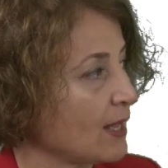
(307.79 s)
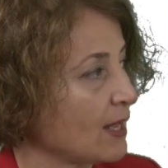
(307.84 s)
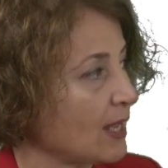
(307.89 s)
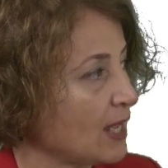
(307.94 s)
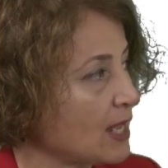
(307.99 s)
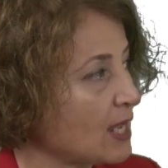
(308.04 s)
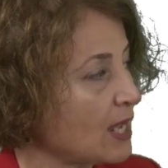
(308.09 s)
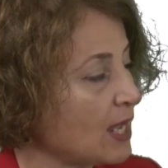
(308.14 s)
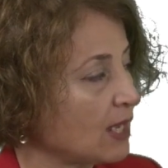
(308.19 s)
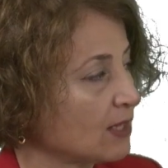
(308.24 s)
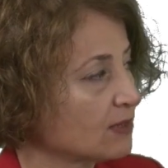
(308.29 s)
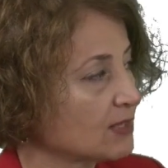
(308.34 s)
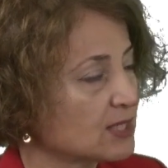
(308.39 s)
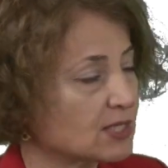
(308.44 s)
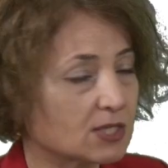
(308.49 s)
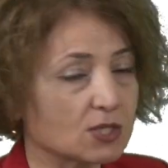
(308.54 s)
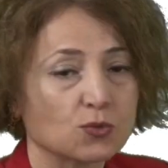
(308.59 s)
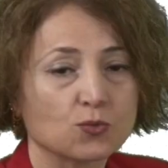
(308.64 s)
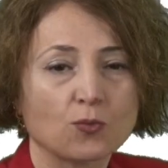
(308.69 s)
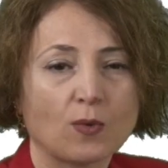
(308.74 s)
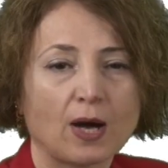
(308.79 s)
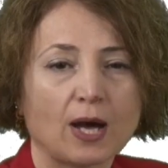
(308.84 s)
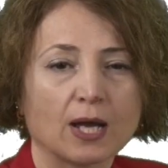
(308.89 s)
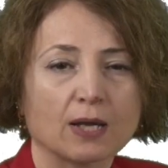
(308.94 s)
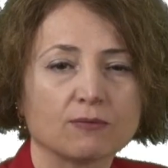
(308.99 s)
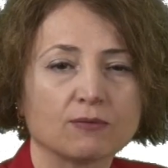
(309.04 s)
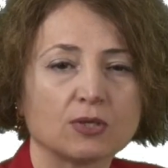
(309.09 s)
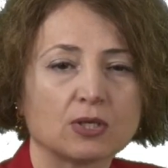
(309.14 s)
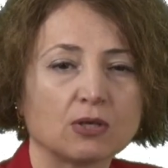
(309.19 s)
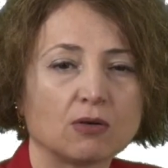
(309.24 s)
Again, this is why
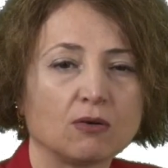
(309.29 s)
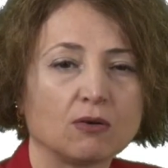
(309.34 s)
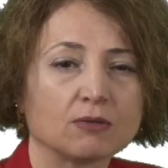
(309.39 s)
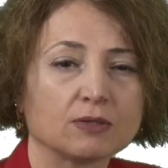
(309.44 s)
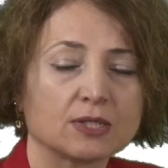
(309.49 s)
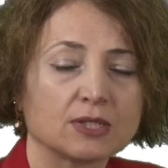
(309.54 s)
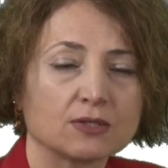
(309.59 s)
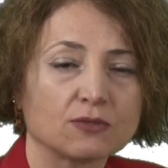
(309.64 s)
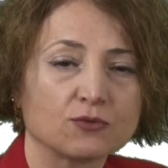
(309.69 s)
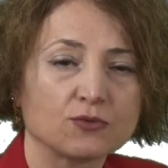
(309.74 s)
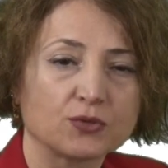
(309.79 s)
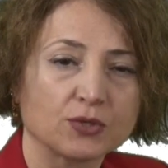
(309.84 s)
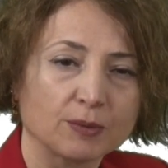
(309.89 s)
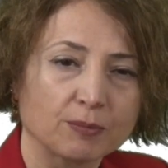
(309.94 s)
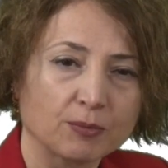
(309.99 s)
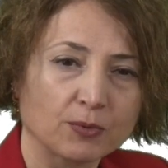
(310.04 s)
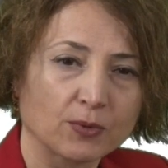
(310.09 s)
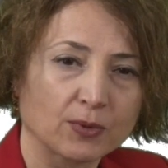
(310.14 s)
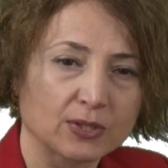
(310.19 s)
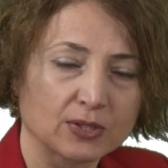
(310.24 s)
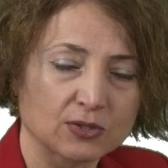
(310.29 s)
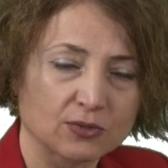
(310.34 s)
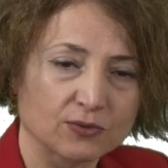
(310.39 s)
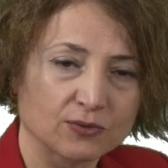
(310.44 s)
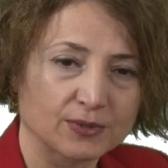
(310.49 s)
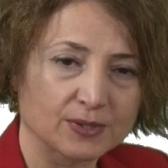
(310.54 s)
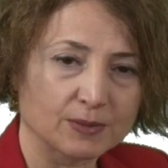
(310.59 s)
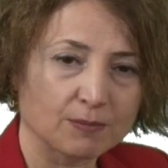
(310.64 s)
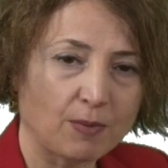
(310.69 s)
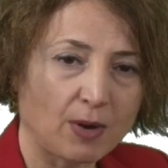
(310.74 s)
we go a little deeper into
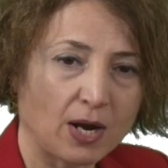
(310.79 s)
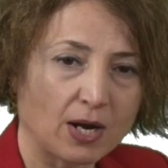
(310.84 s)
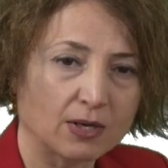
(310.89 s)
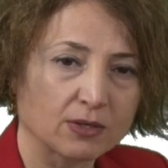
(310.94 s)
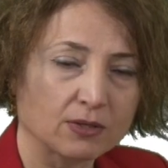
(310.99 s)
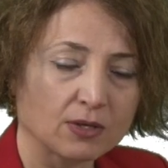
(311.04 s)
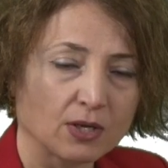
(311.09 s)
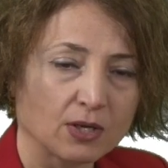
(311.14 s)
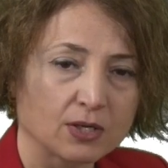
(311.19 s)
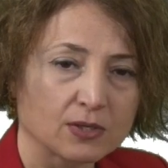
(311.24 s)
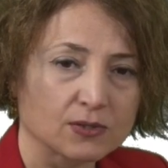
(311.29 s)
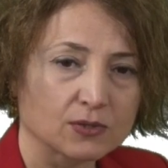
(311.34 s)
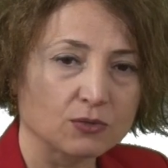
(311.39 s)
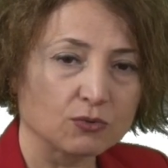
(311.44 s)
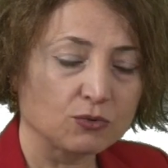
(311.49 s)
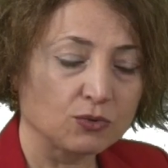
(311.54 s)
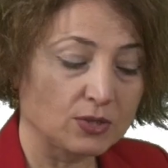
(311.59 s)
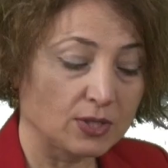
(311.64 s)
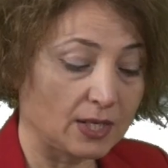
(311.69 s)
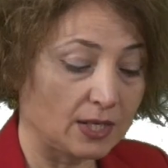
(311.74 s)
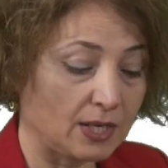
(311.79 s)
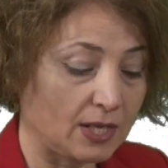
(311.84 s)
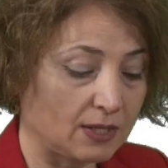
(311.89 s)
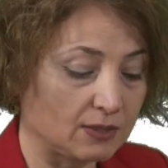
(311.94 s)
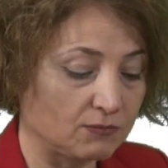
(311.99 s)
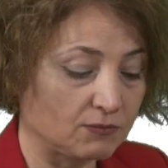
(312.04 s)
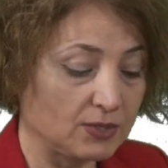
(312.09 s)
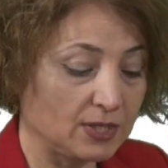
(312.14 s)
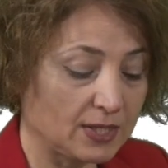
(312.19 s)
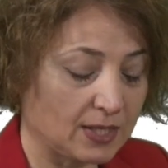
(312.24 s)
this part, so we can
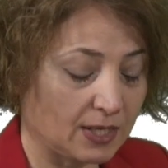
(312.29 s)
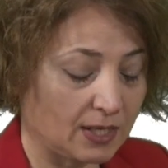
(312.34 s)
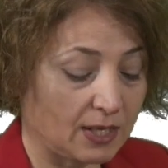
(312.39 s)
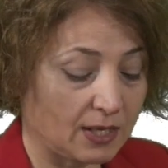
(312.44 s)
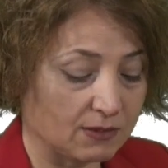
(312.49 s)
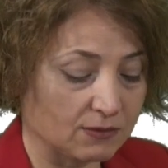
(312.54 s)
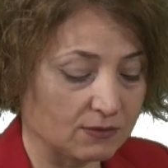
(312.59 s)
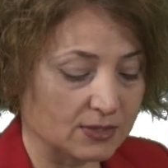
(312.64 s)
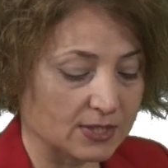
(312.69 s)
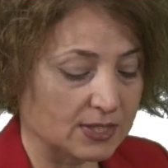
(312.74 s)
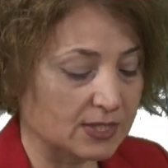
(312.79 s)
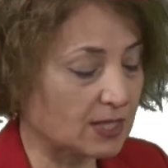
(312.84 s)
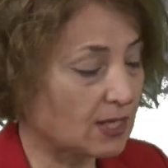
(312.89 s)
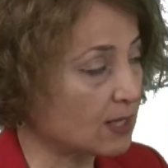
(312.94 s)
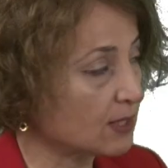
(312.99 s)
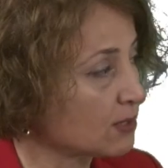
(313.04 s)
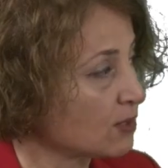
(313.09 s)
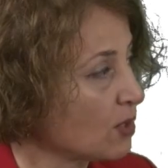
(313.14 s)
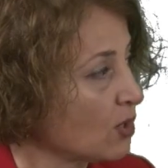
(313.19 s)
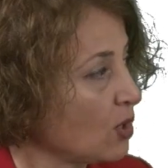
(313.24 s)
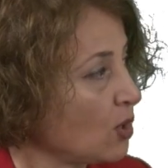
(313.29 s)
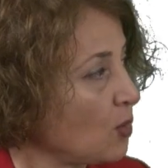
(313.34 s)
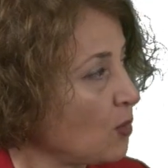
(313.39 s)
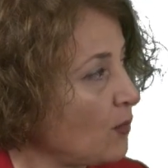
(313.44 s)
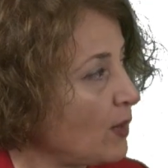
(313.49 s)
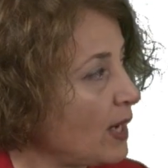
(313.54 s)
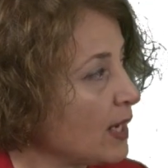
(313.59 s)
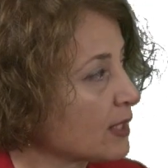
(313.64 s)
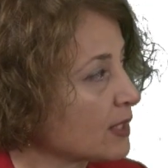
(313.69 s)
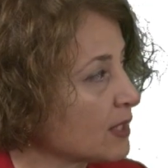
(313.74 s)
understand
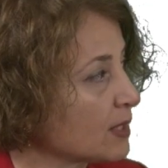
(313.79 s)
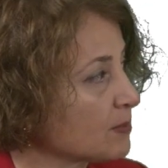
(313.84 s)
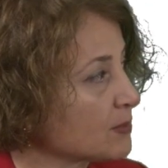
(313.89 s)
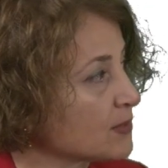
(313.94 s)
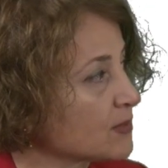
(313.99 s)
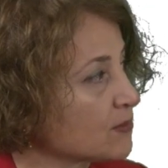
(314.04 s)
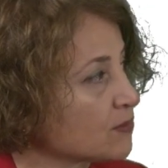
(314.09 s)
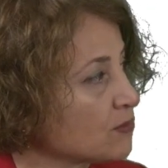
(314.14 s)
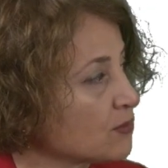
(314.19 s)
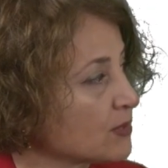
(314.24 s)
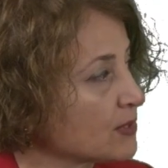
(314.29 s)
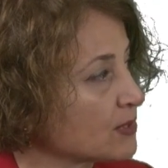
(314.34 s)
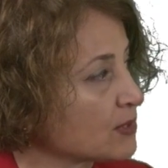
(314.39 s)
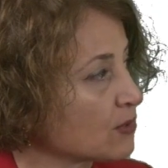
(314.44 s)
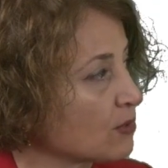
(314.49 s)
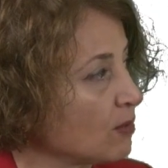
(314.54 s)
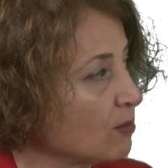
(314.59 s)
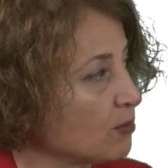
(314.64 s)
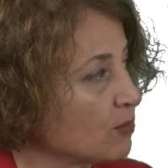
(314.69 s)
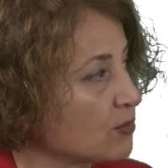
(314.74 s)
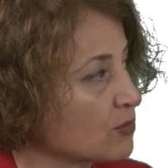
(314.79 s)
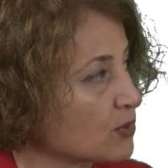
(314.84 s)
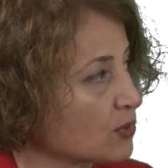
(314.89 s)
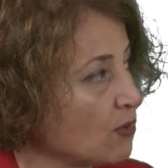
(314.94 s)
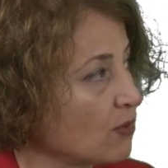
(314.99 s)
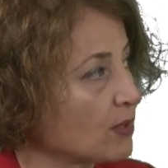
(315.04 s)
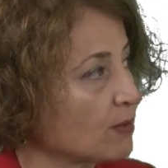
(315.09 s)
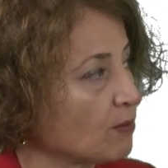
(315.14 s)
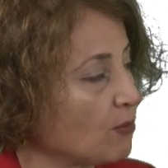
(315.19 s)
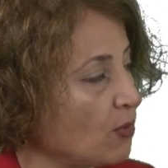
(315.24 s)
why chemistry so
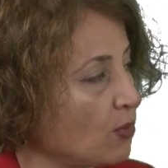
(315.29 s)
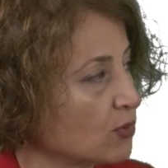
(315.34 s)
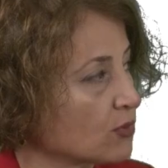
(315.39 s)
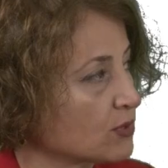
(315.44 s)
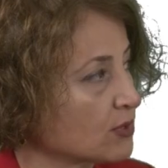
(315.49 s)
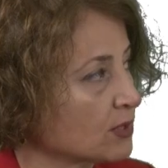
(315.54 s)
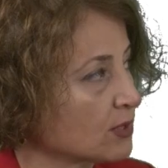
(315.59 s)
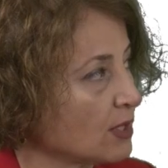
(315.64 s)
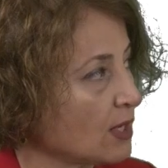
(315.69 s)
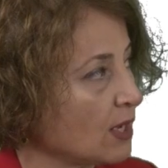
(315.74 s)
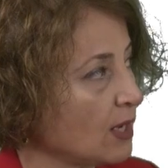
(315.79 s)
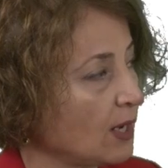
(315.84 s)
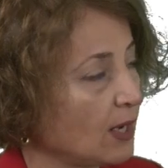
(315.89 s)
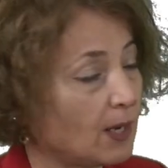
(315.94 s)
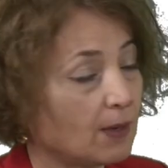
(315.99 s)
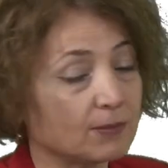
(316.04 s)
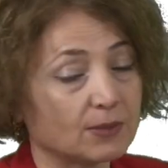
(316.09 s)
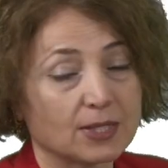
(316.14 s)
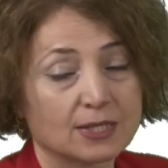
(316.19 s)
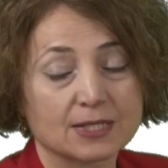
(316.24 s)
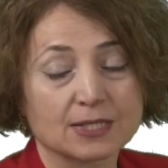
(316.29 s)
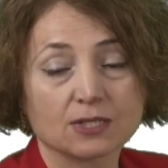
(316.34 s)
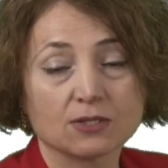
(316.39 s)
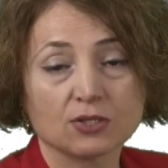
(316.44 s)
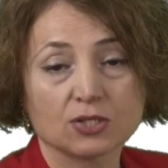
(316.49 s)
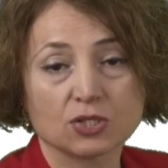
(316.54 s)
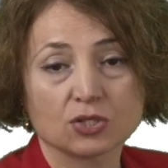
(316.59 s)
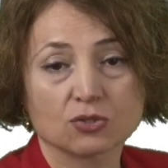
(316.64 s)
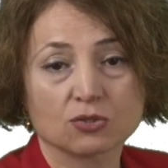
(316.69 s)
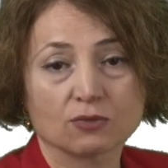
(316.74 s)
important, how that's
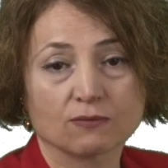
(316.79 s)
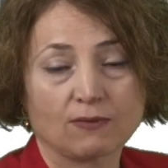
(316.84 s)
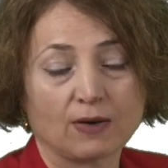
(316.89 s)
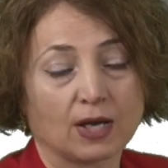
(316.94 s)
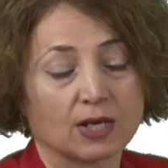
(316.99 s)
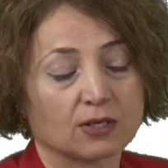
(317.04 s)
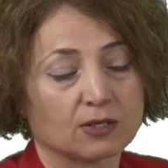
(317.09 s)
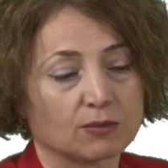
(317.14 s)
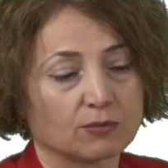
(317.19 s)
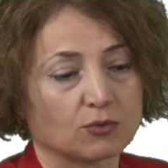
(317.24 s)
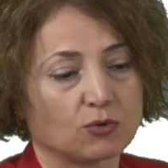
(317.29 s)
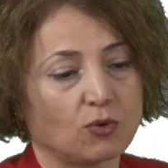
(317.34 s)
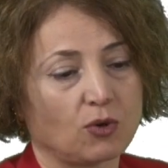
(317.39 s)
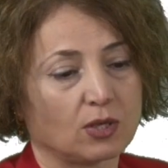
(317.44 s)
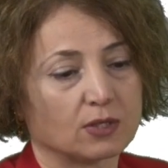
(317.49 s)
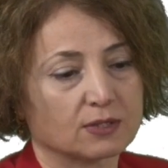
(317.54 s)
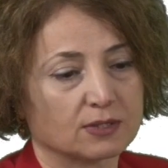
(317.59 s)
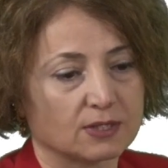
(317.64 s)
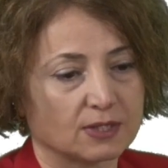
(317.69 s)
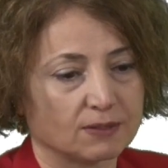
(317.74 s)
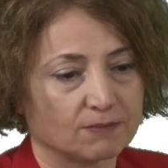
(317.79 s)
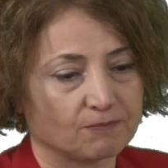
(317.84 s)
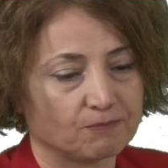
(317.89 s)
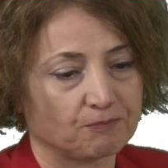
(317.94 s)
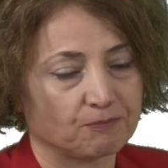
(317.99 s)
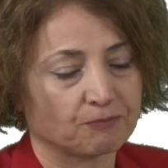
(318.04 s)
linked to the final quality.